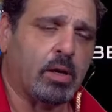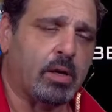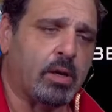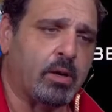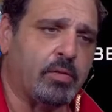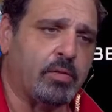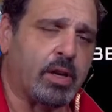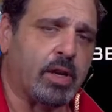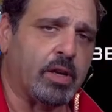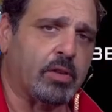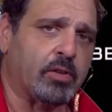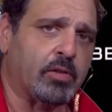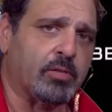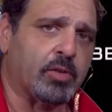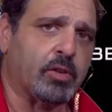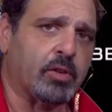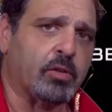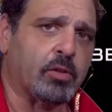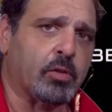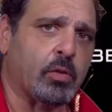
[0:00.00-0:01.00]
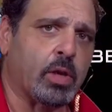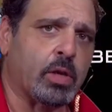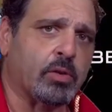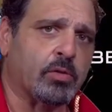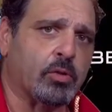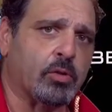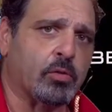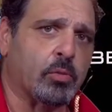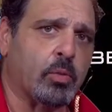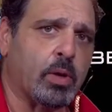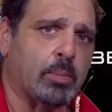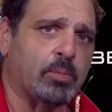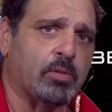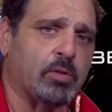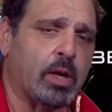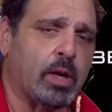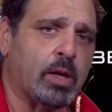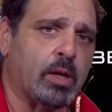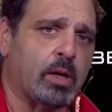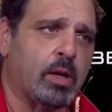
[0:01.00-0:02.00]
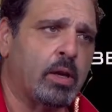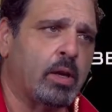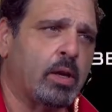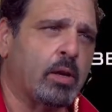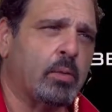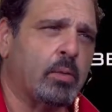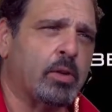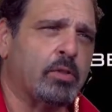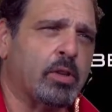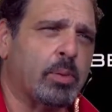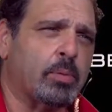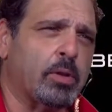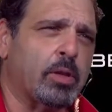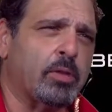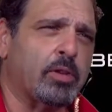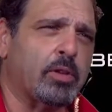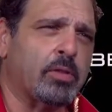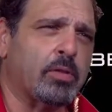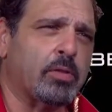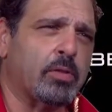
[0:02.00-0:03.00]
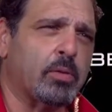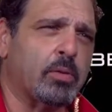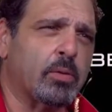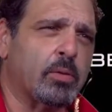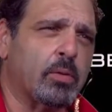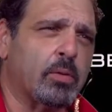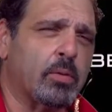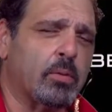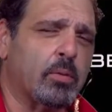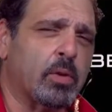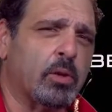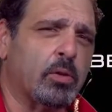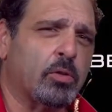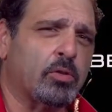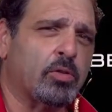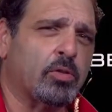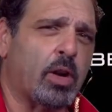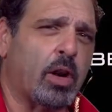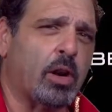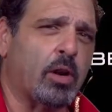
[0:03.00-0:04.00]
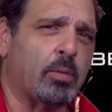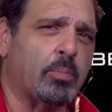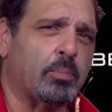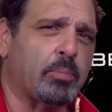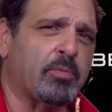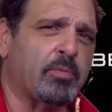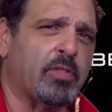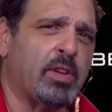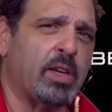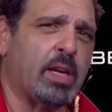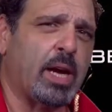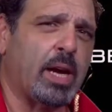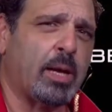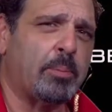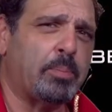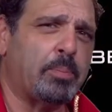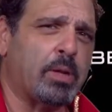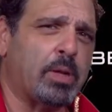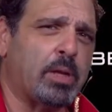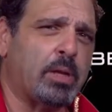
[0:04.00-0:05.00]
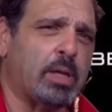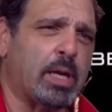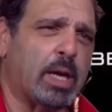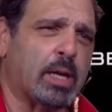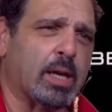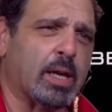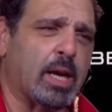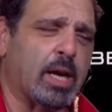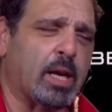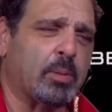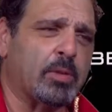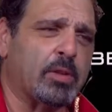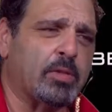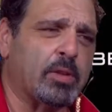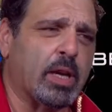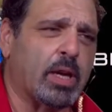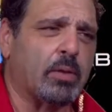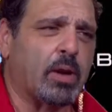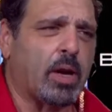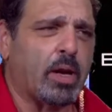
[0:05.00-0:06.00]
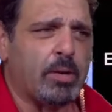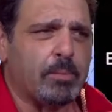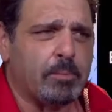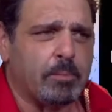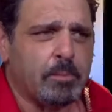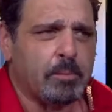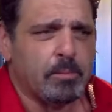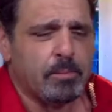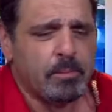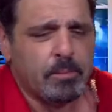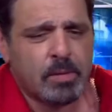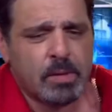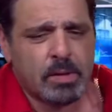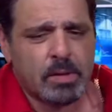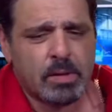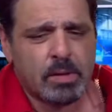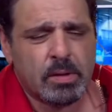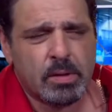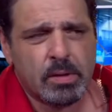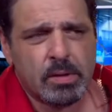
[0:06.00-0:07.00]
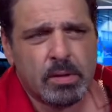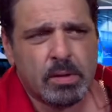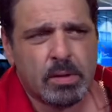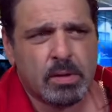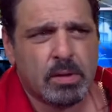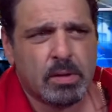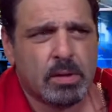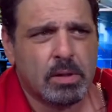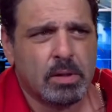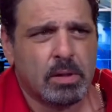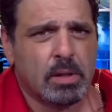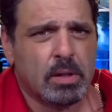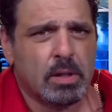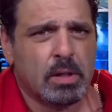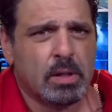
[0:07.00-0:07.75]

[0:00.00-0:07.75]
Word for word: advance if you just go out to his website, which I believe is RenoSharpVIP.com. Is that right? Uh,